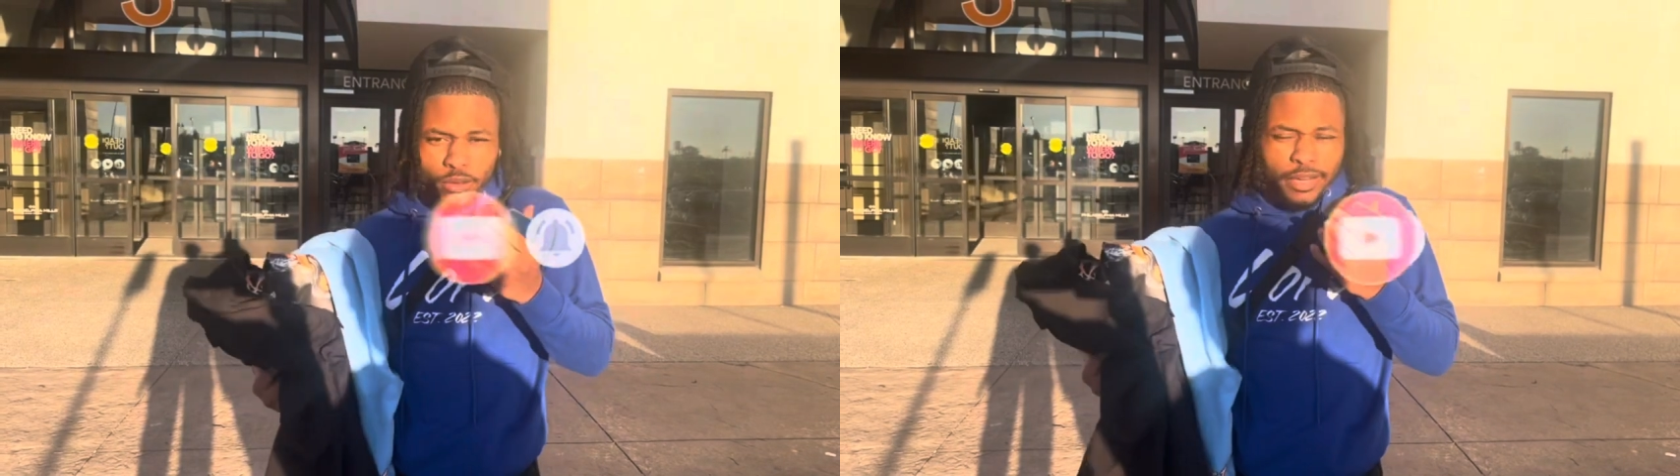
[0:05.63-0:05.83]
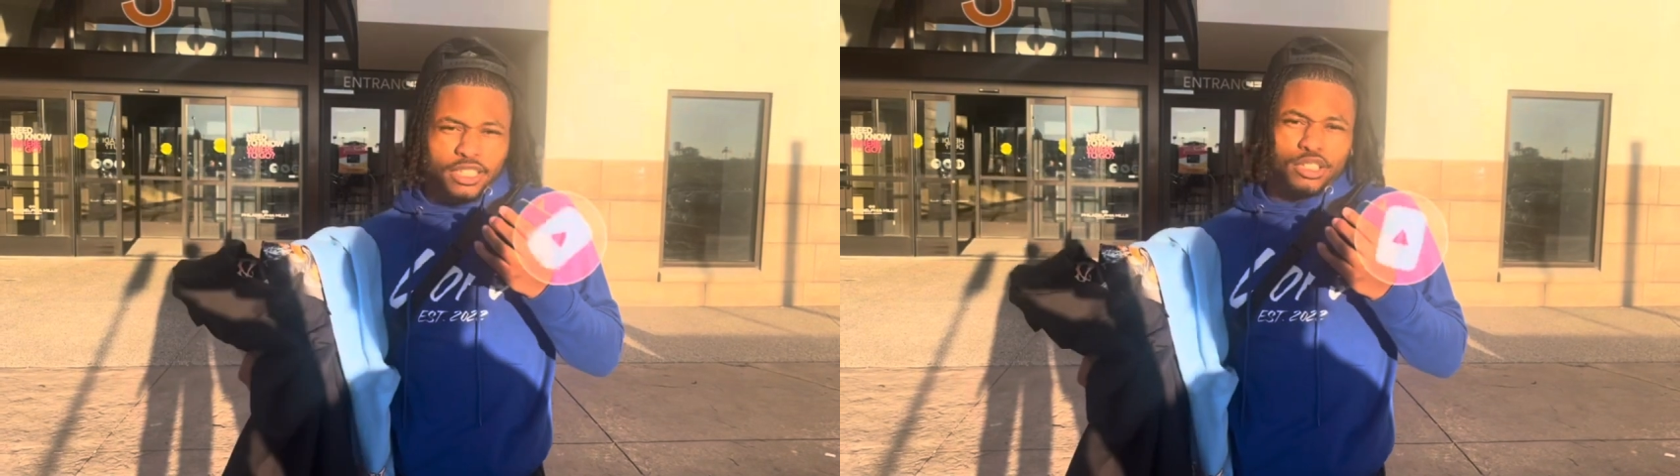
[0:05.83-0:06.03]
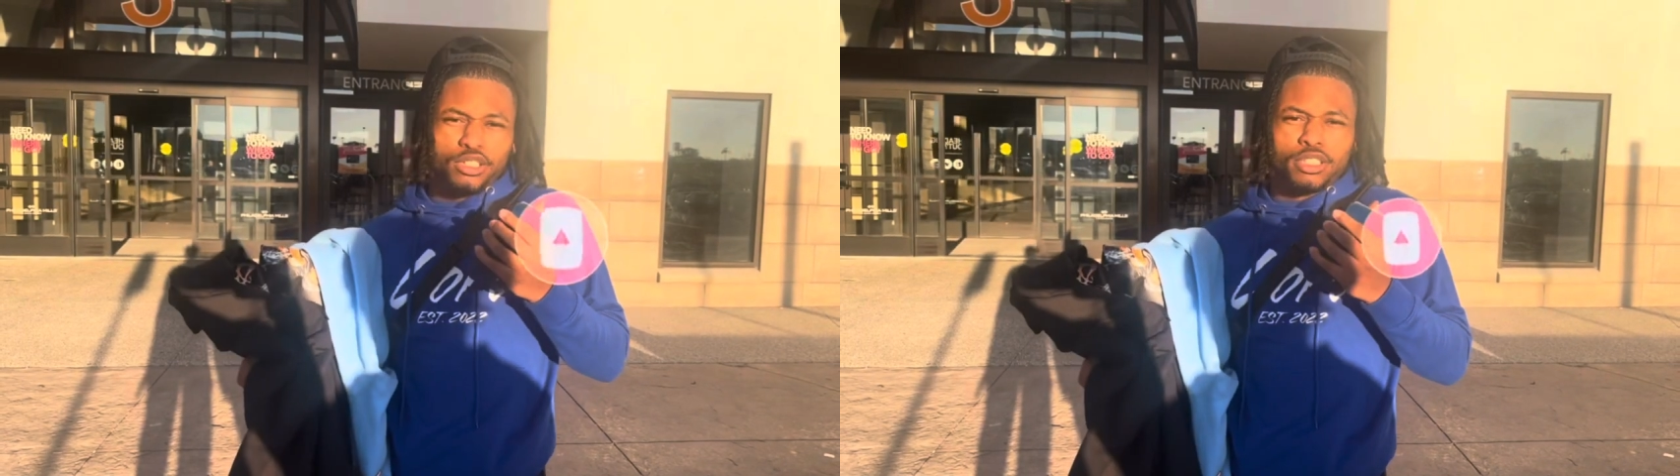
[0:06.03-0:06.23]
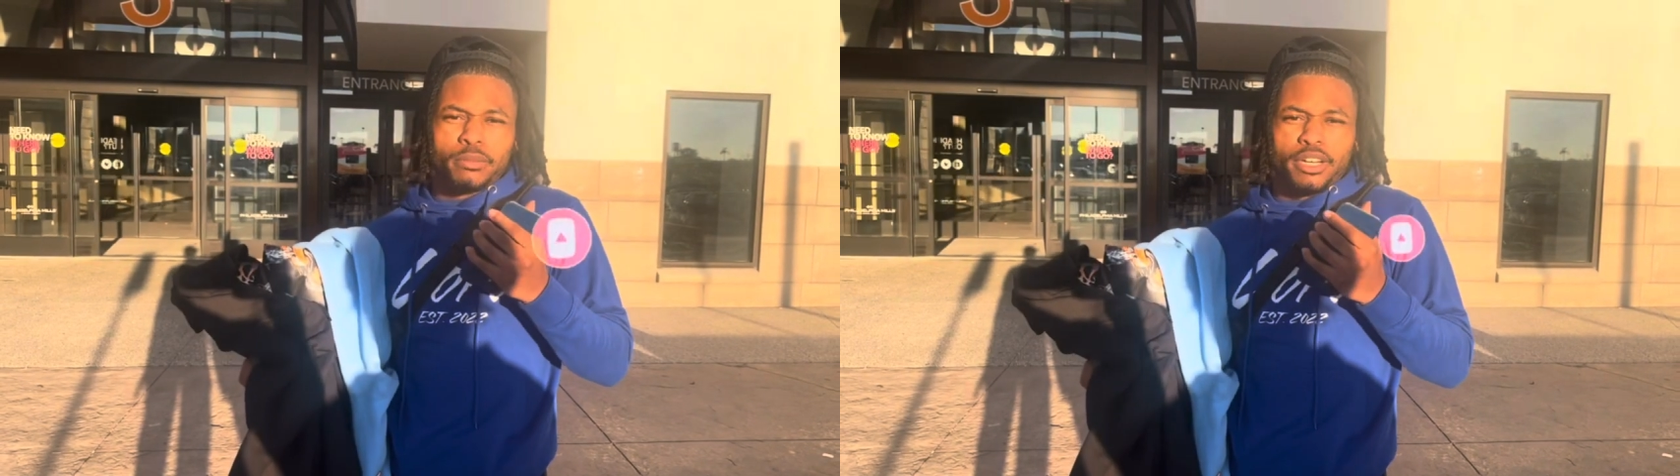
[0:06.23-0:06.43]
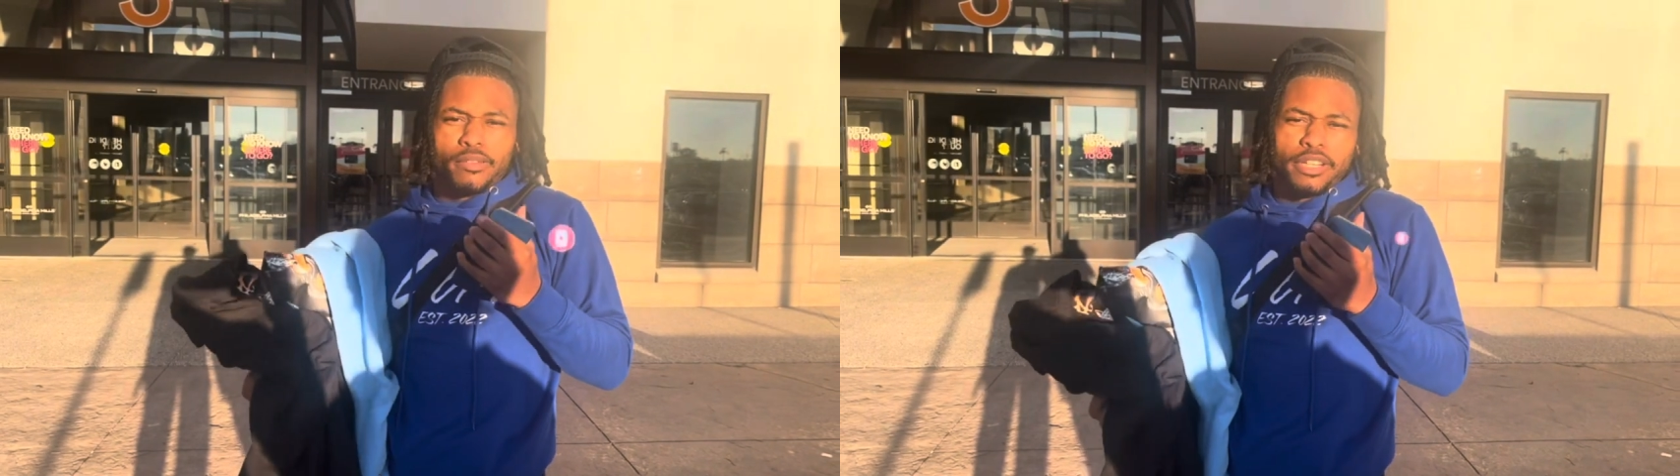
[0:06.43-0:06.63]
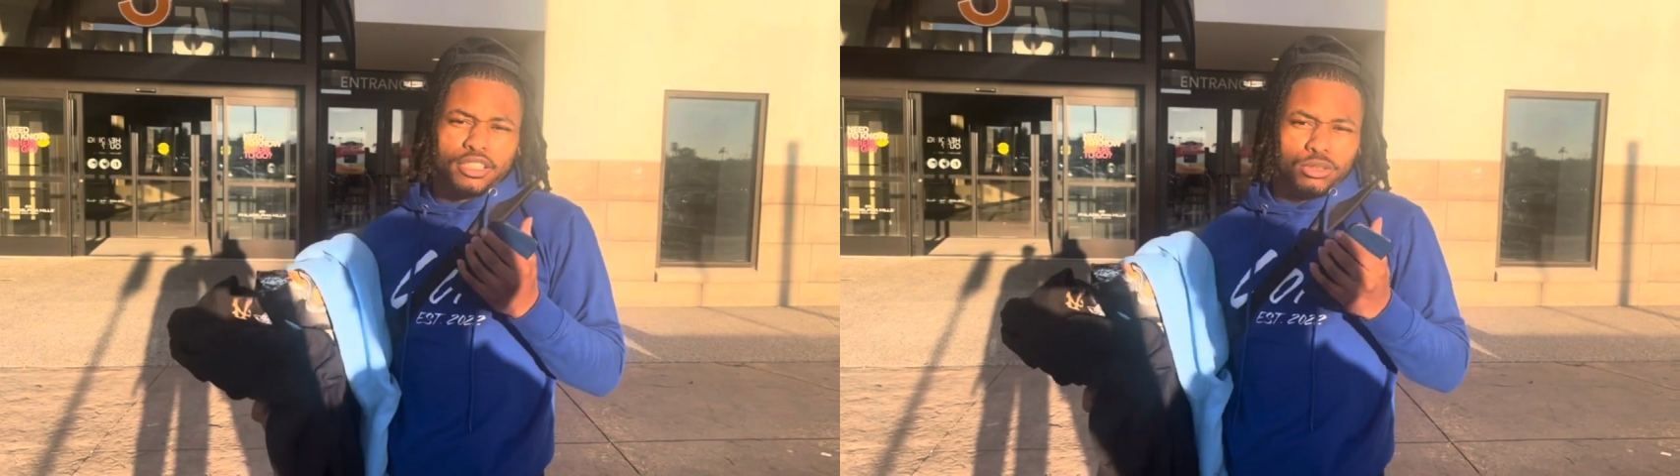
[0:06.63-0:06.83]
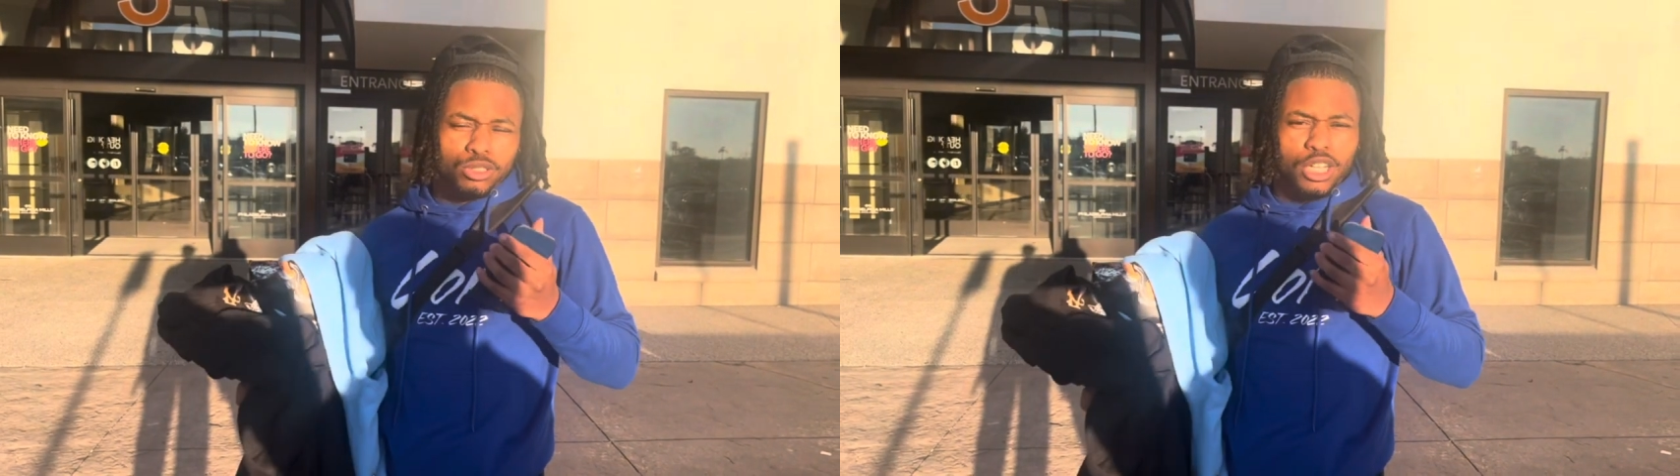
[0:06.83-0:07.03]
the clothing brand, rate the new drop.